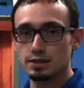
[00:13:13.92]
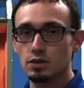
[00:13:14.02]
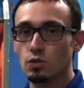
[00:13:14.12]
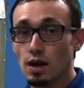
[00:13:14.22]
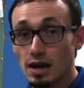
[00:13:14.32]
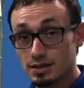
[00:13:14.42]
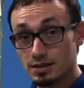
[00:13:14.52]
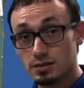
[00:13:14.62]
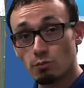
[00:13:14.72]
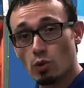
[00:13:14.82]
to rise.
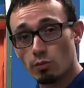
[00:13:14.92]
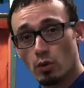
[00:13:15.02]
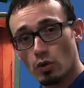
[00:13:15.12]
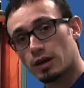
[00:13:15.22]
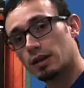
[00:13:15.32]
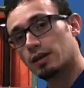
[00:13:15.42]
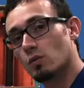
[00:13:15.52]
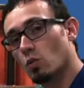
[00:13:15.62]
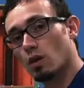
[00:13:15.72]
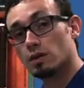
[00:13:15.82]
It's more buoyant, it
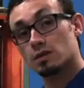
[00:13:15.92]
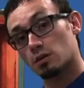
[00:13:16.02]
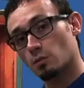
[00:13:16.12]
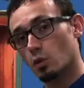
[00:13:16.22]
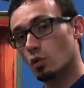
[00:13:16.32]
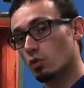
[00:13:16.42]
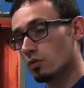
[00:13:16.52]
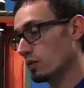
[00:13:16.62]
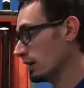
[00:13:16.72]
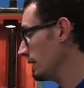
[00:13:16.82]
wants to move,
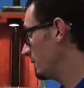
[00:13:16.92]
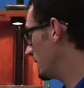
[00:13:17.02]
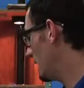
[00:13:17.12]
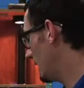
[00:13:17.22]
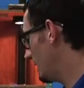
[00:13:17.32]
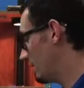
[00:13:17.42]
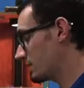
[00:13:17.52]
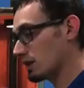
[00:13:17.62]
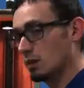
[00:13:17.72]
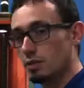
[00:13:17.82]
and it's
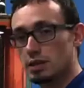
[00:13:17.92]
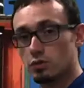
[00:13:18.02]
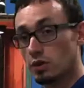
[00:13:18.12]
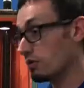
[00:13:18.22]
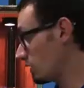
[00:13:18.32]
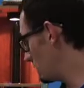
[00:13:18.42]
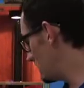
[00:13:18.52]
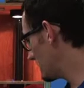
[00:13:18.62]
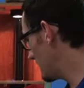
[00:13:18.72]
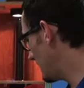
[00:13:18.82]
going to be driven or
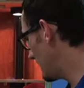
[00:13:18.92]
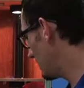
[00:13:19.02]
dictated